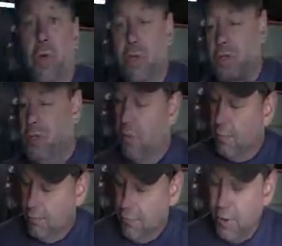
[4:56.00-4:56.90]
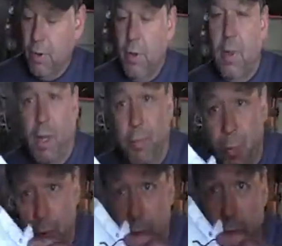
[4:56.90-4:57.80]
this. I'm
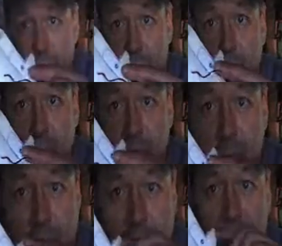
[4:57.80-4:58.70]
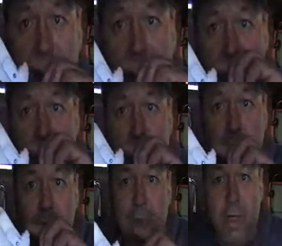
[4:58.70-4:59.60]
going to unscrew this piece, and this
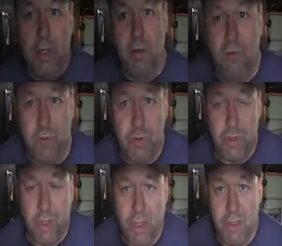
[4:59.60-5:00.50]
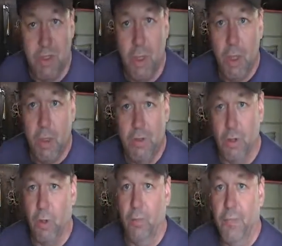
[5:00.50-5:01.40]
glues back in the fuselage.
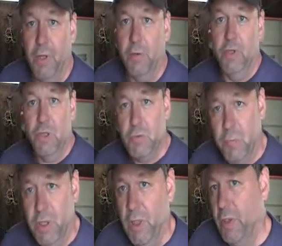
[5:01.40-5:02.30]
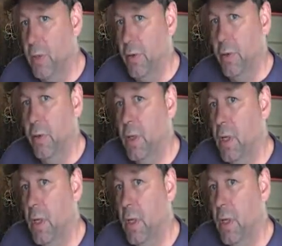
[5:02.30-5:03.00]
So it'll just be another